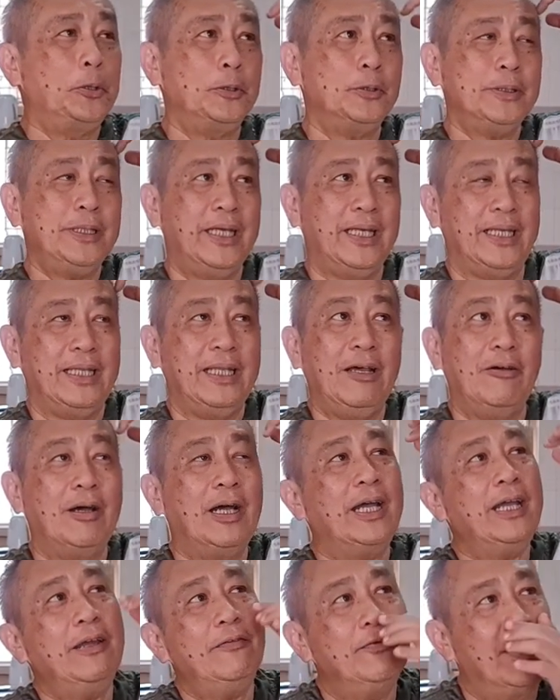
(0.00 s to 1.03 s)
Okay, now
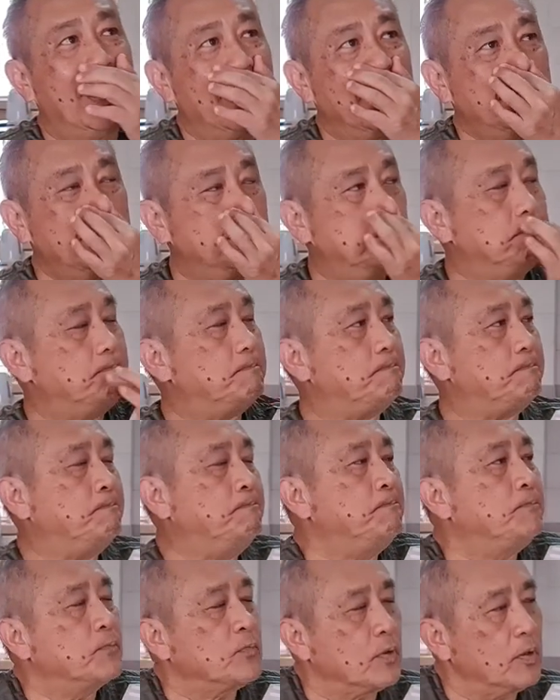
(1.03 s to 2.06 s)
I have done
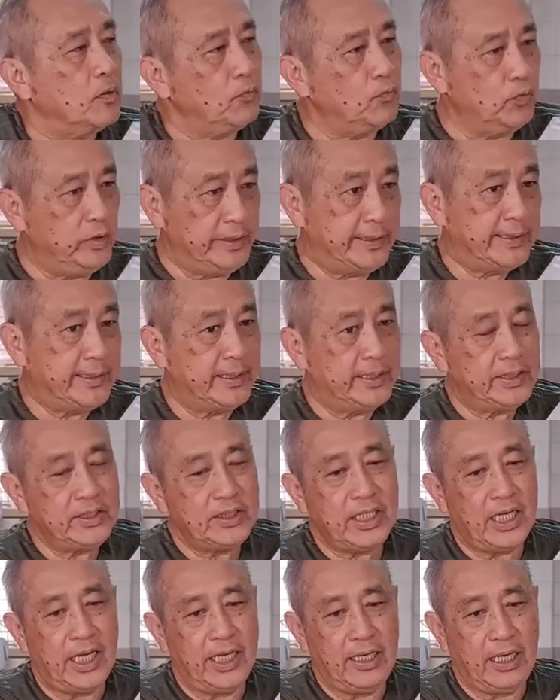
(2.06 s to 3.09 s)
research
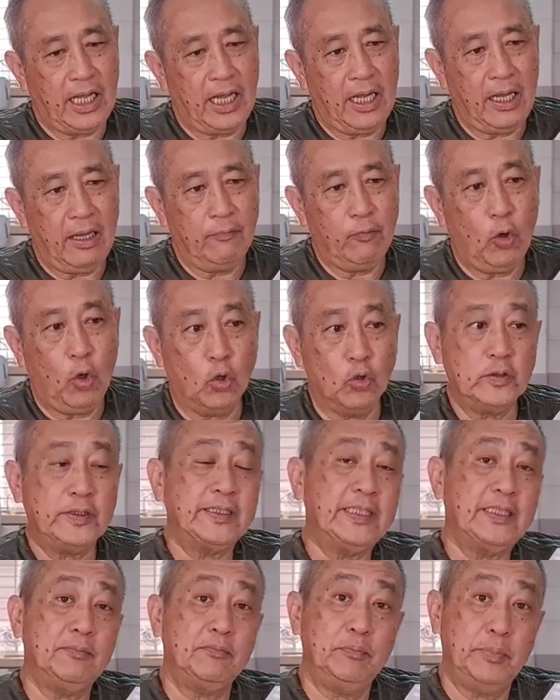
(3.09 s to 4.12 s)
and I have
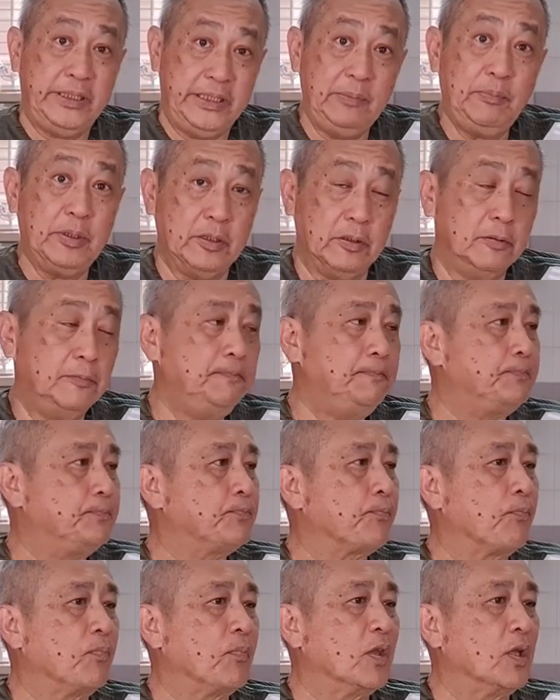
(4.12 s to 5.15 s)
hosted people
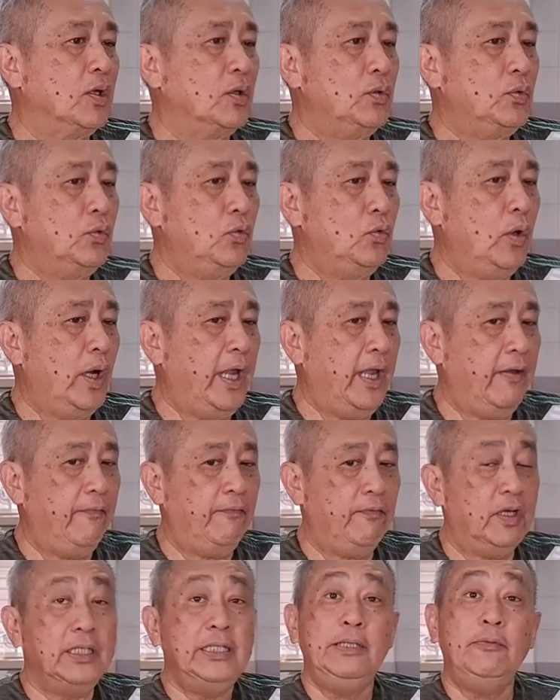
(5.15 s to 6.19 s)
who have
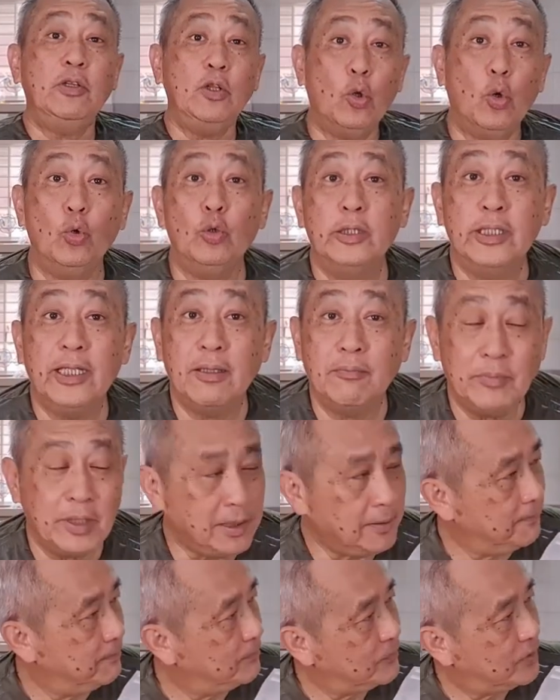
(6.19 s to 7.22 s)
even older than
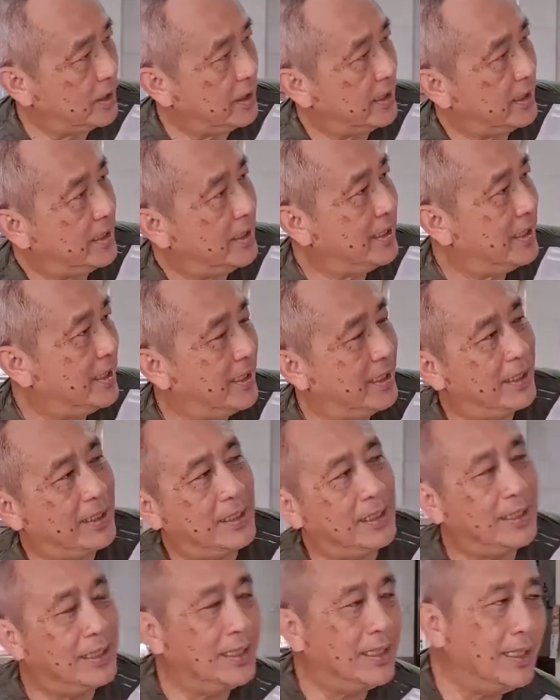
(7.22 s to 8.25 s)
me.
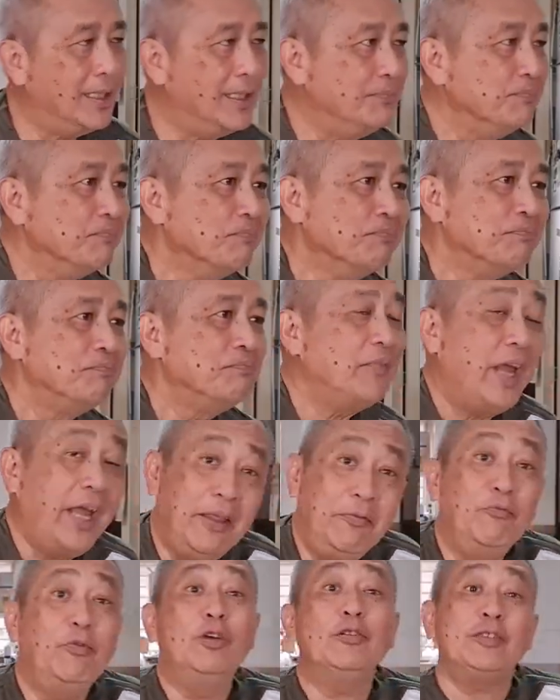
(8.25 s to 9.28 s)
Ann
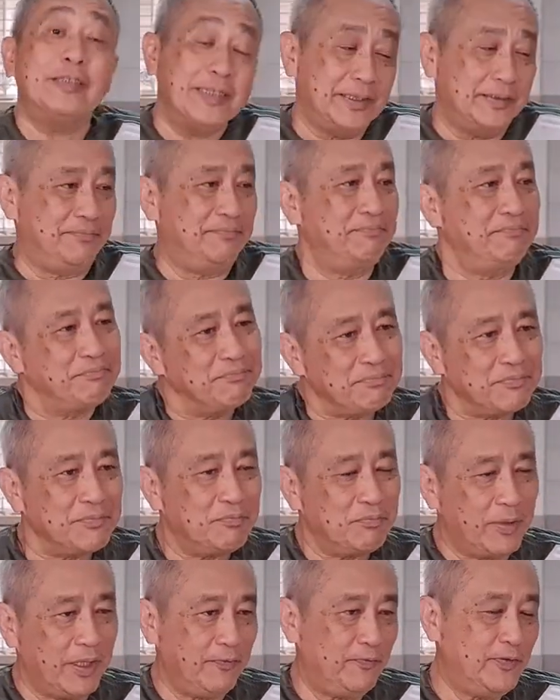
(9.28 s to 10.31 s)
Wilson,
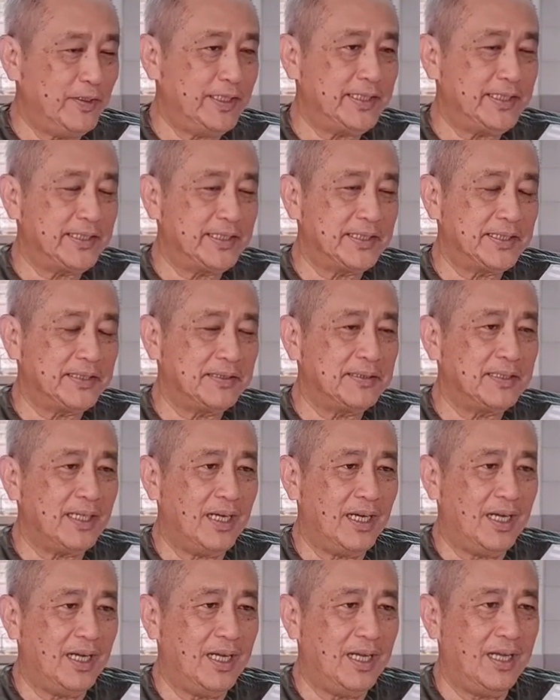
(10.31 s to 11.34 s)
my first
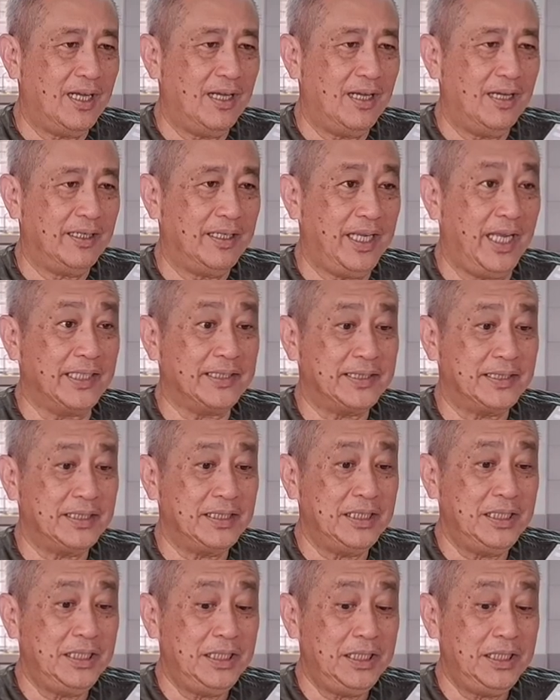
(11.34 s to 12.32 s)
guest,